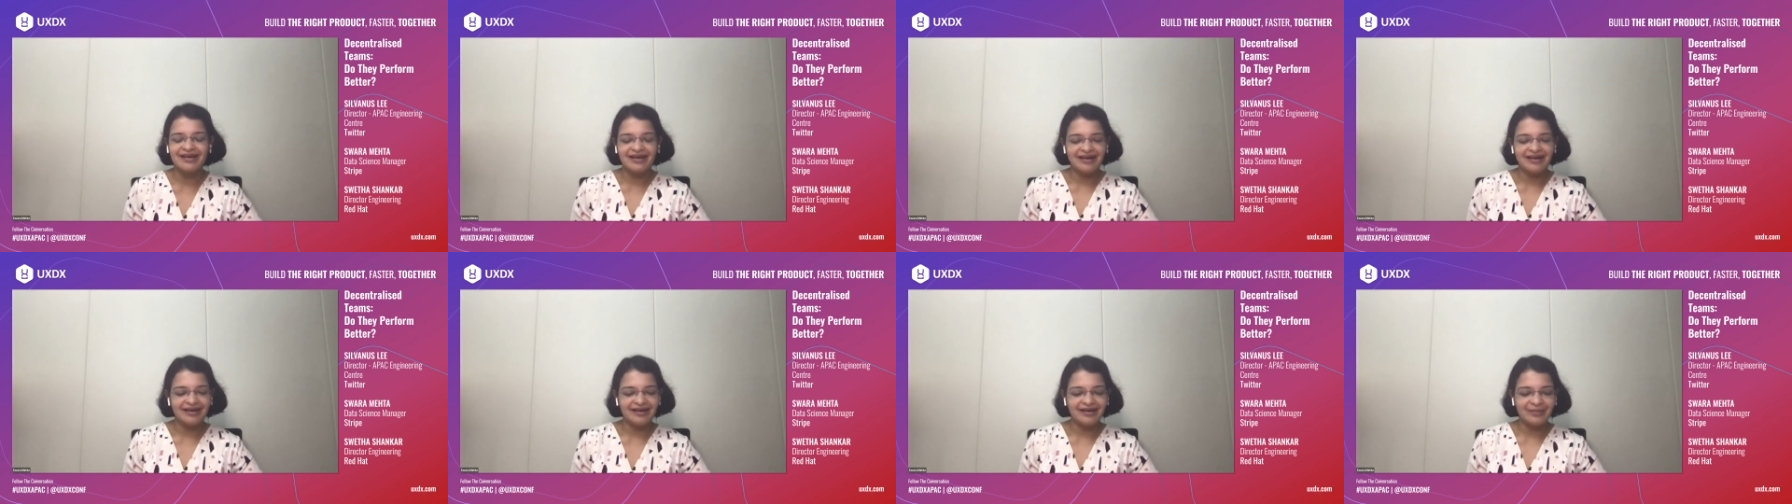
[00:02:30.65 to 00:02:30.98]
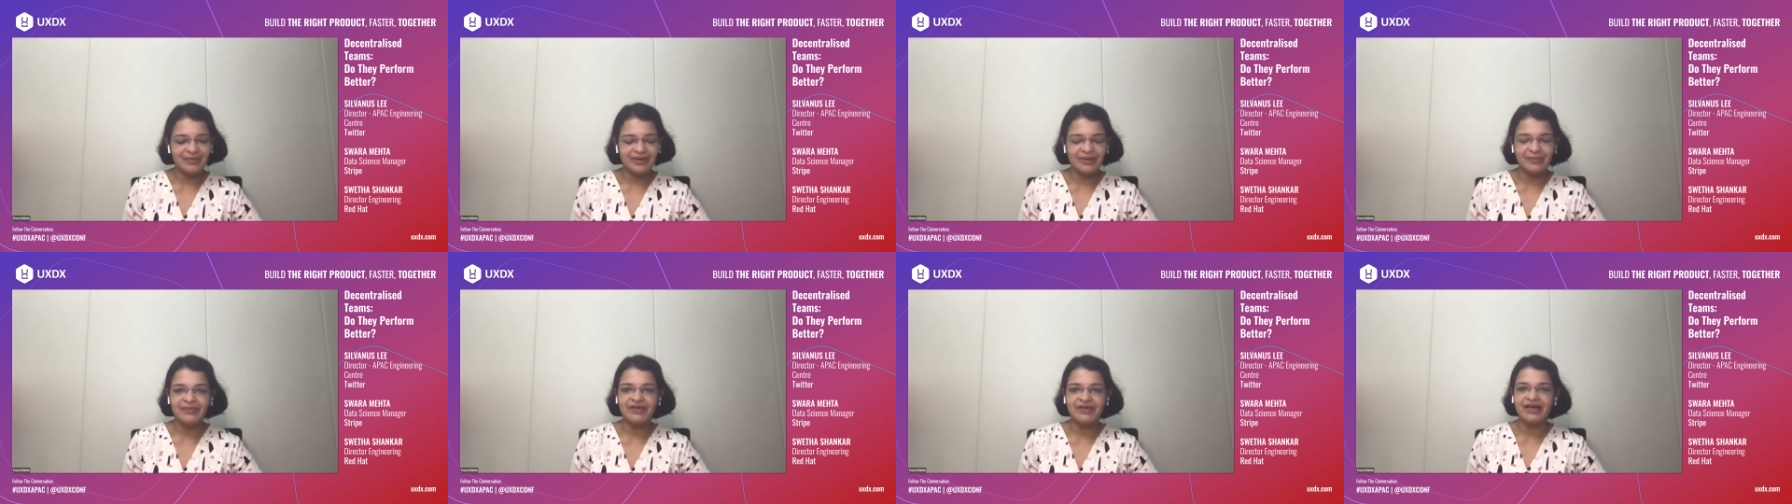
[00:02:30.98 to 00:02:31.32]

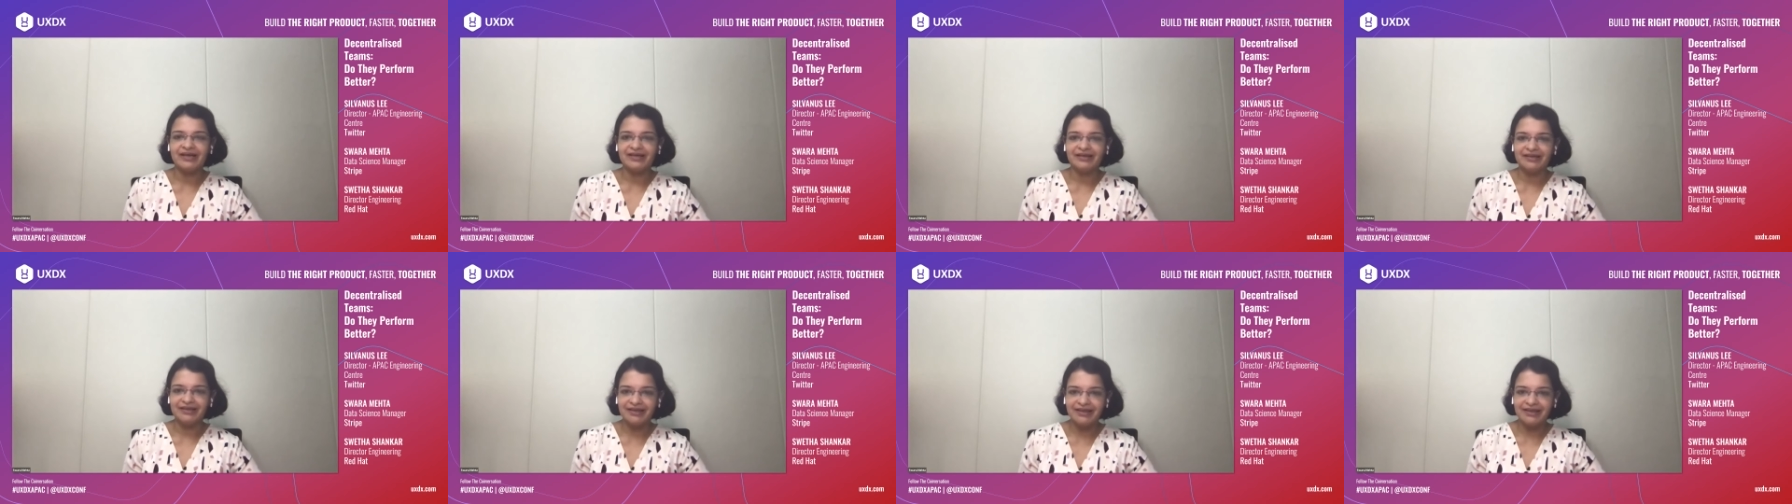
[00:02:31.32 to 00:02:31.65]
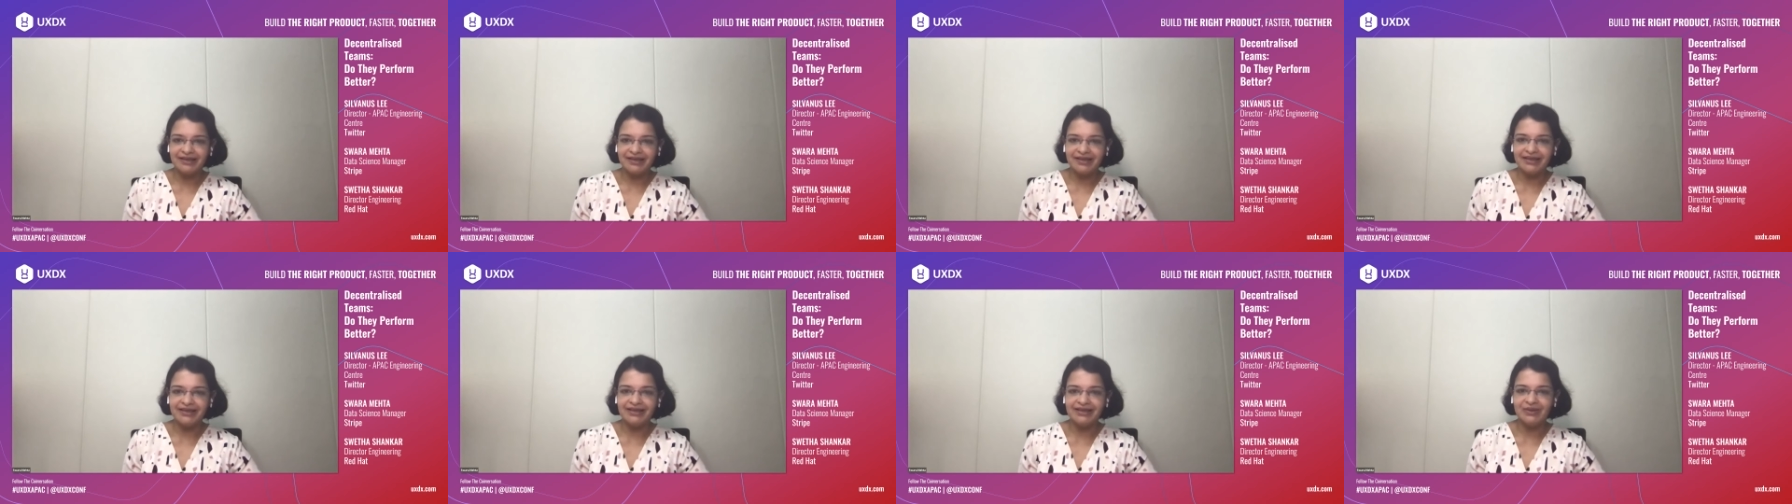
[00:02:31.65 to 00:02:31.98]
but I'm
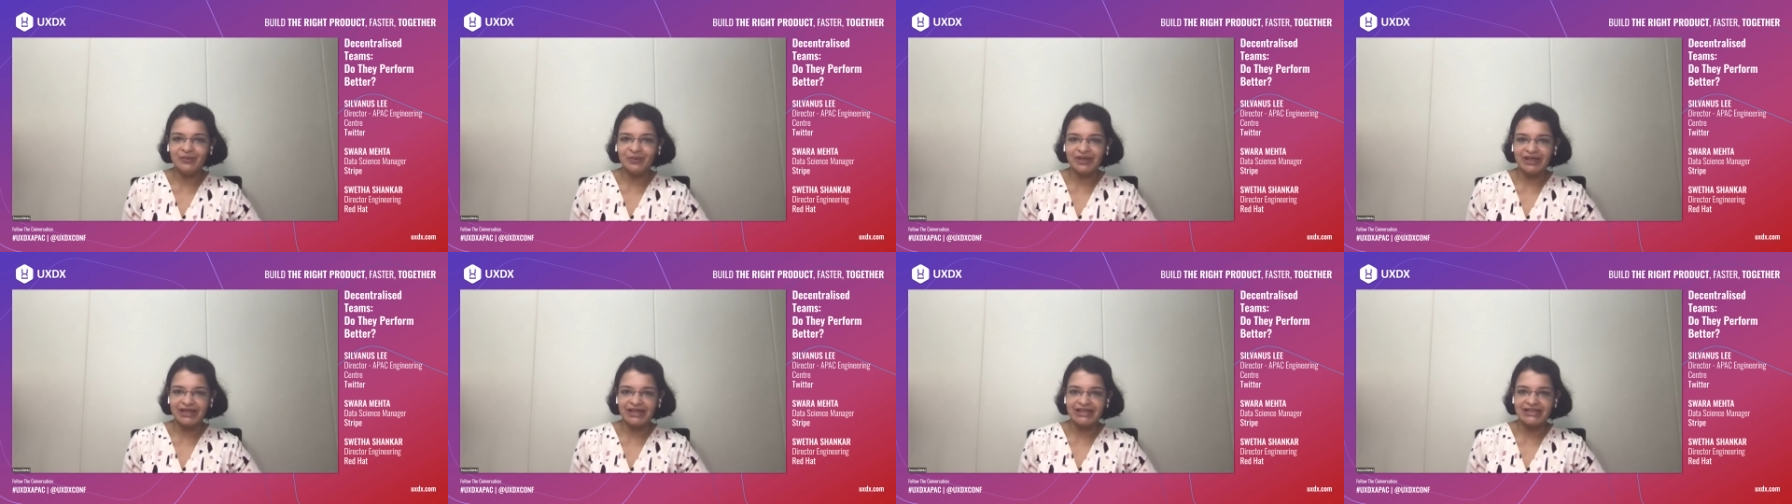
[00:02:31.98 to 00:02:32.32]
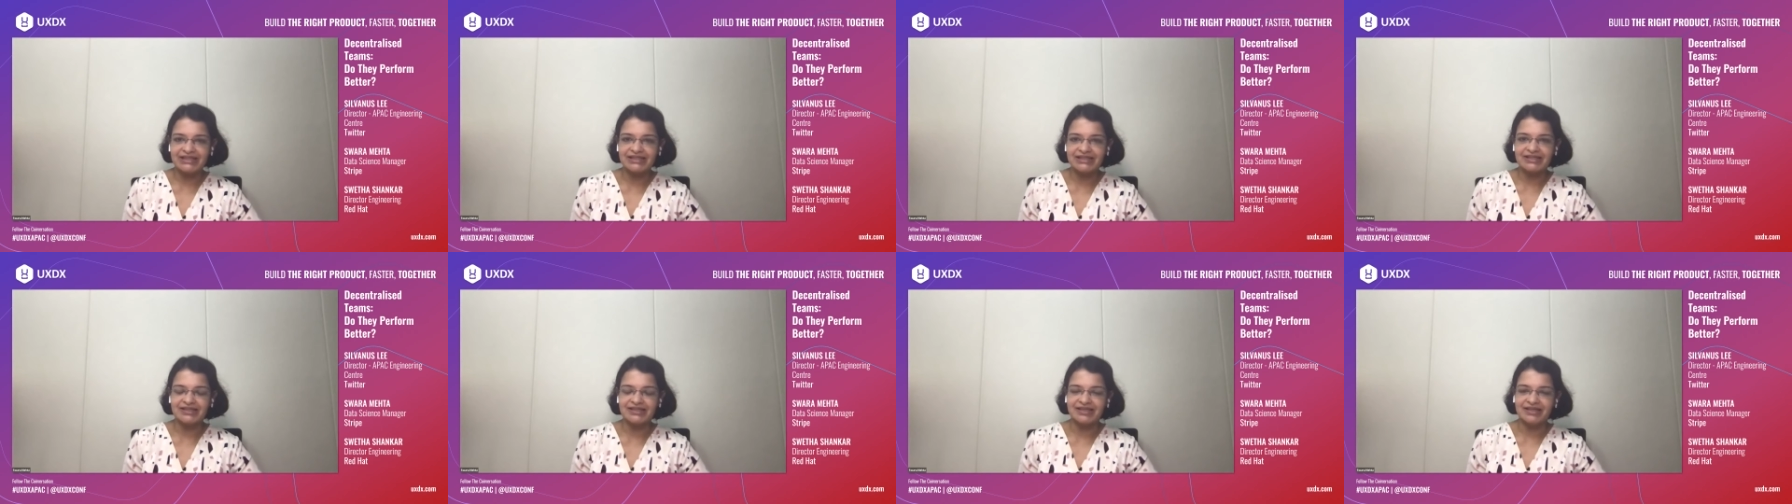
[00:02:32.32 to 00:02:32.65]
currently
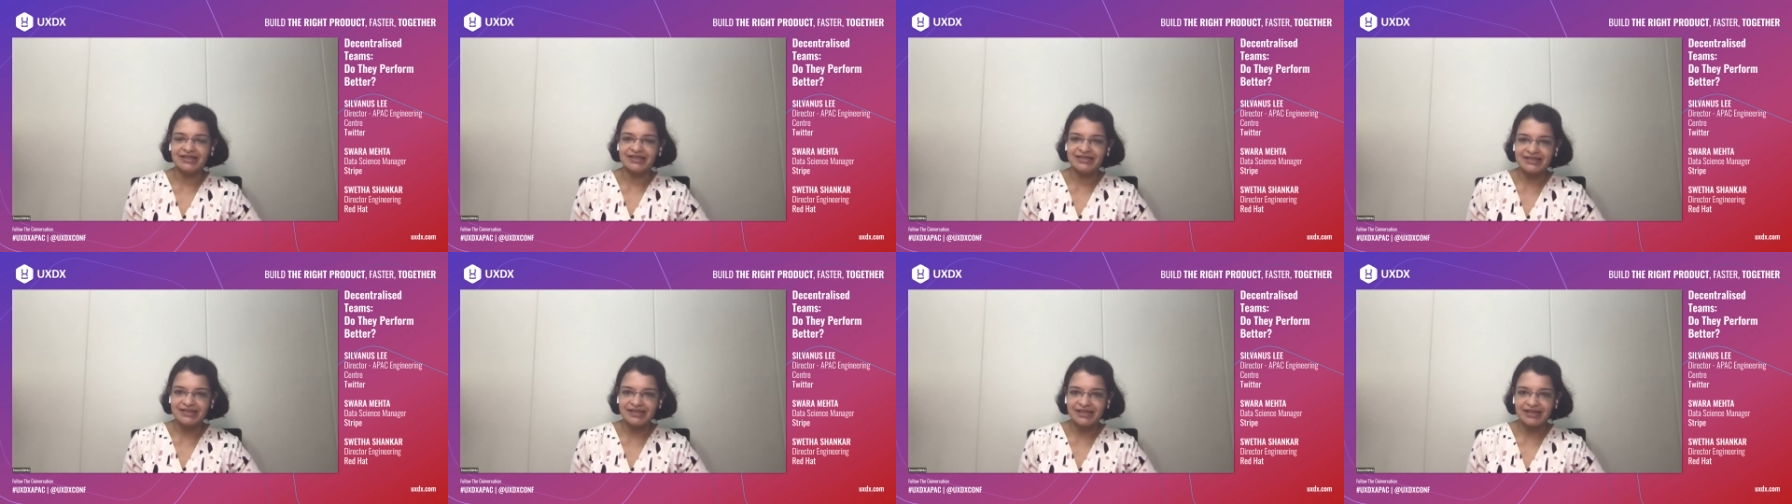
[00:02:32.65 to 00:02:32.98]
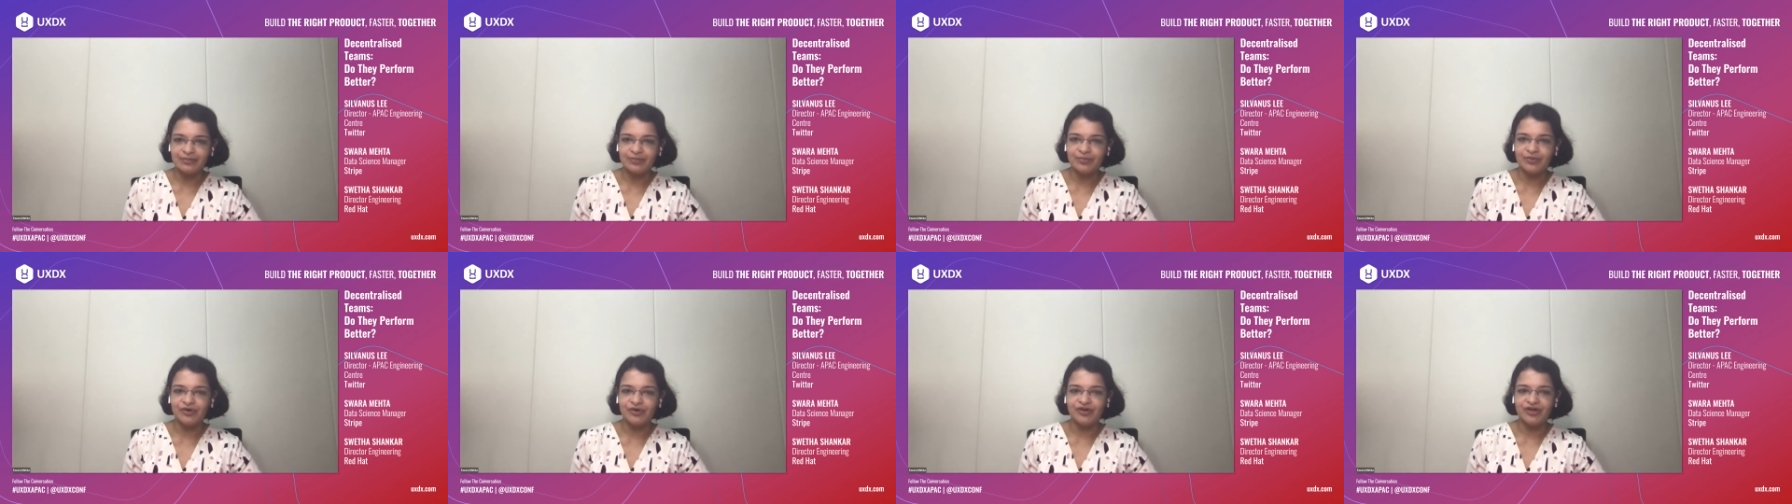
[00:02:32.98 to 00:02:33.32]
located in
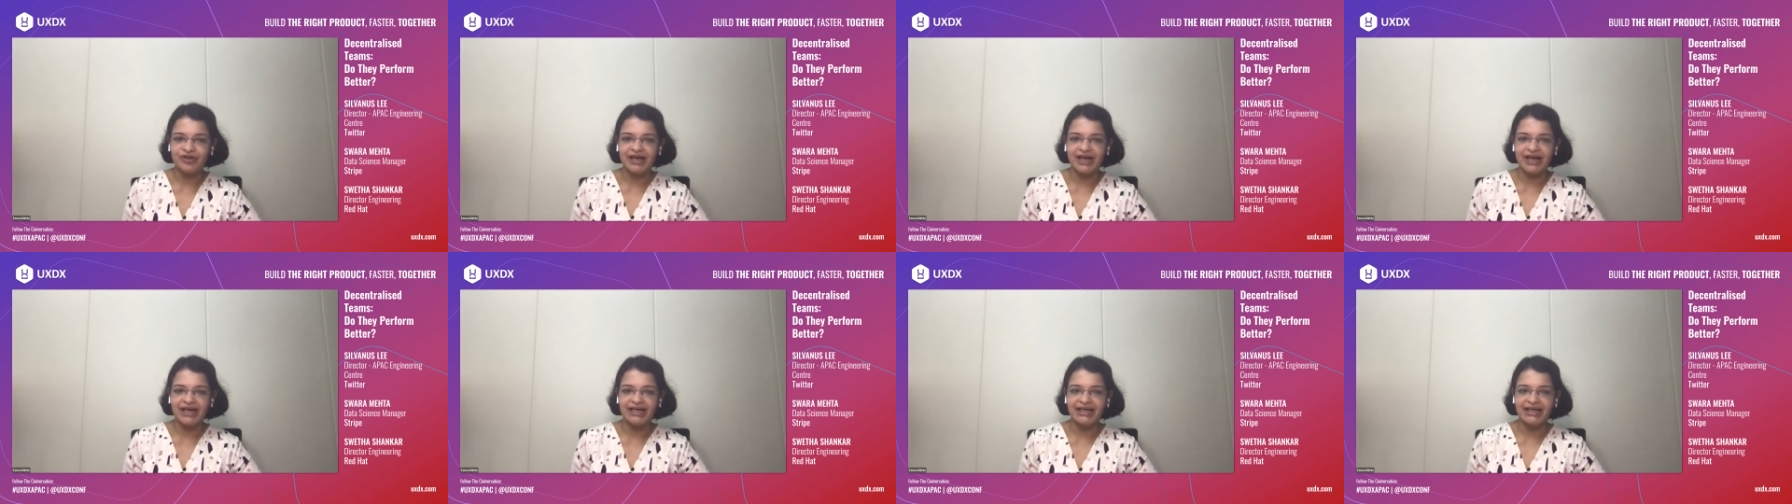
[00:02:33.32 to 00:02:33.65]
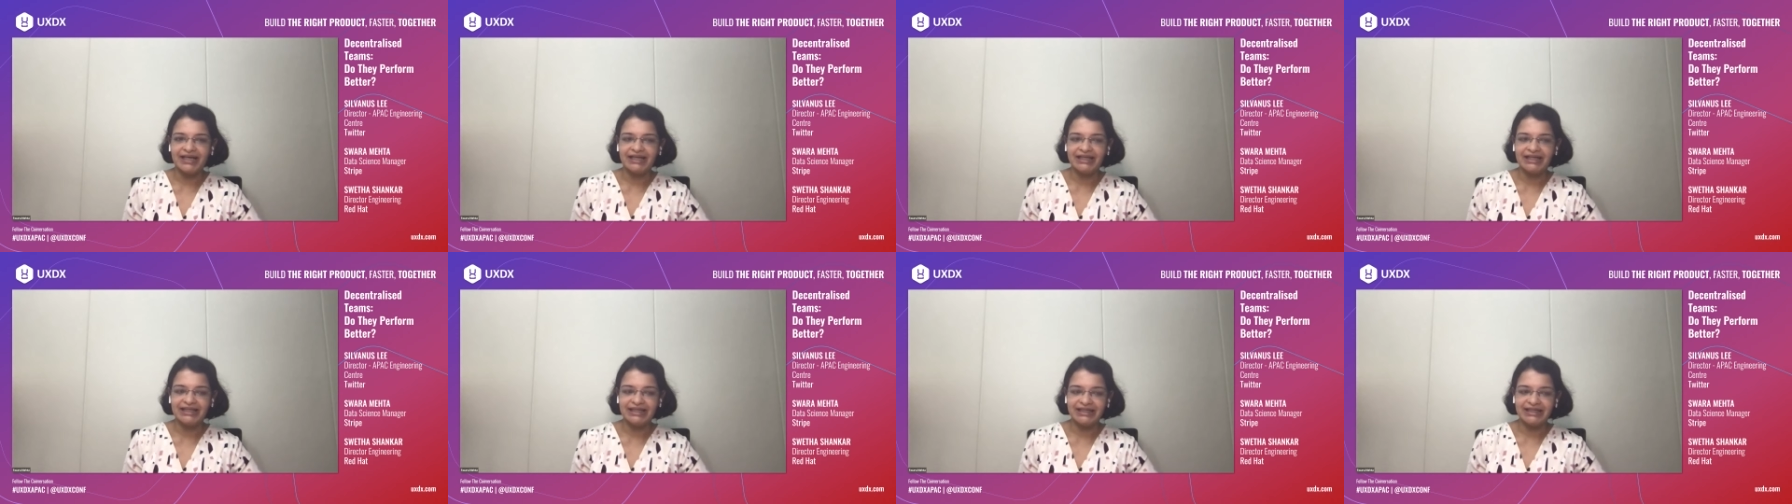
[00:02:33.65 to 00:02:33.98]
Singapore and
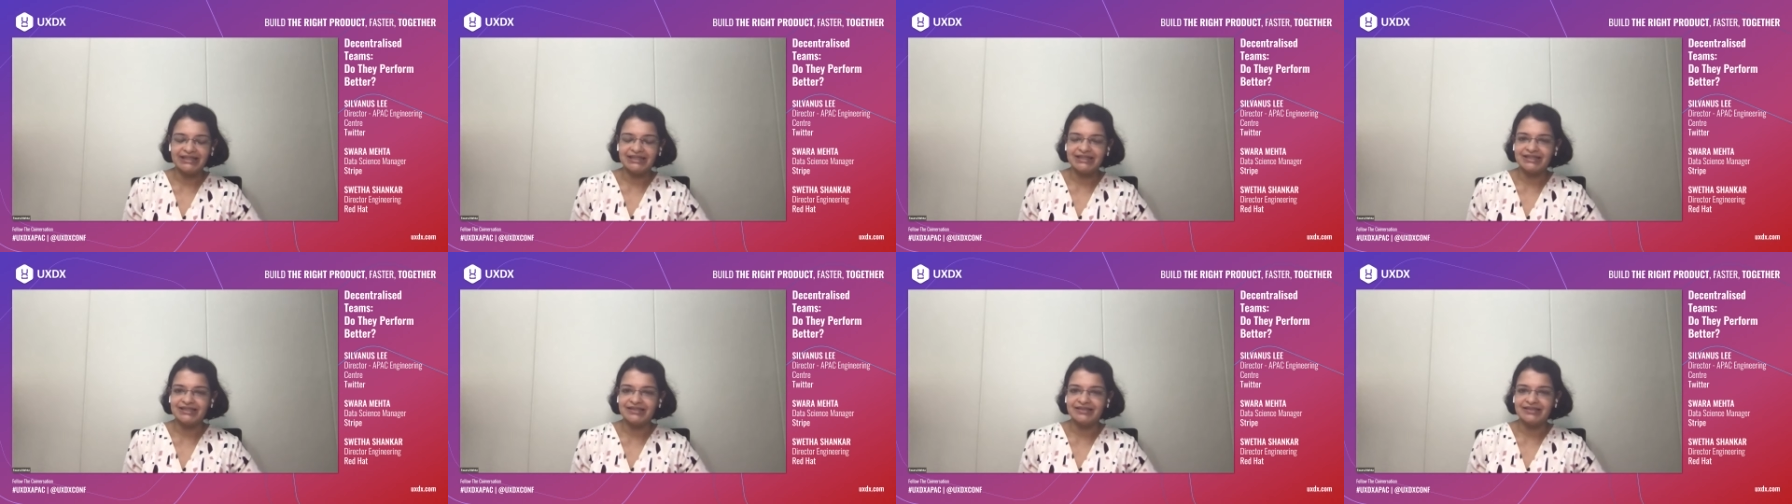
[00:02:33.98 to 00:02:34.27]
I lead